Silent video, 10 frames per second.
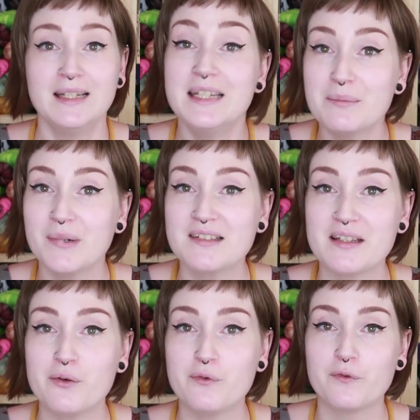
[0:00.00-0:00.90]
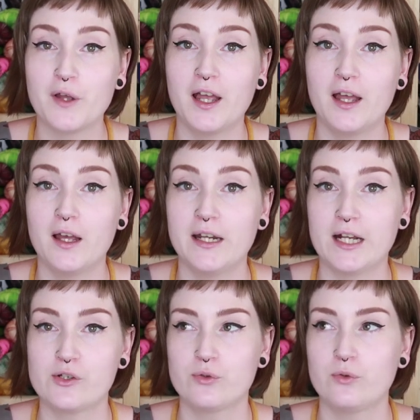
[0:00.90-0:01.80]
knit myself an
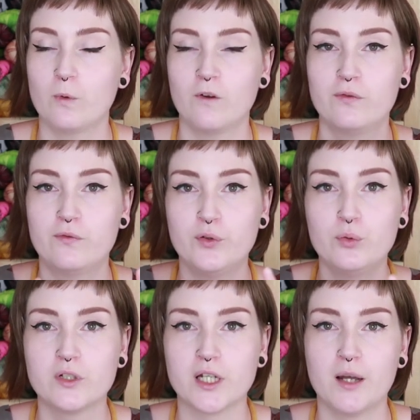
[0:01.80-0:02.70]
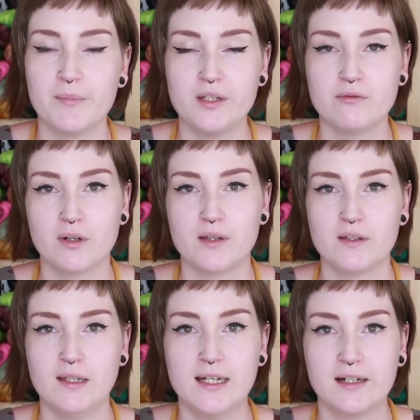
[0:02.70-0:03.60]
actual full garment
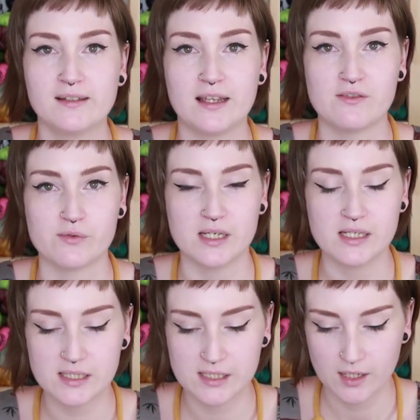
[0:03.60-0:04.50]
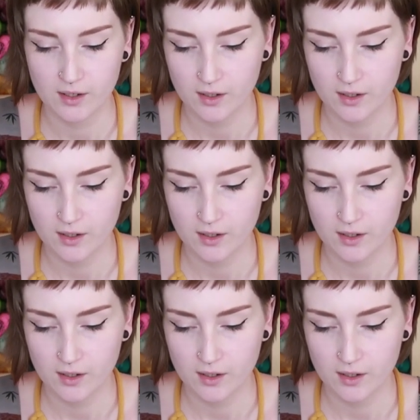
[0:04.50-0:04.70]
rather than accessories.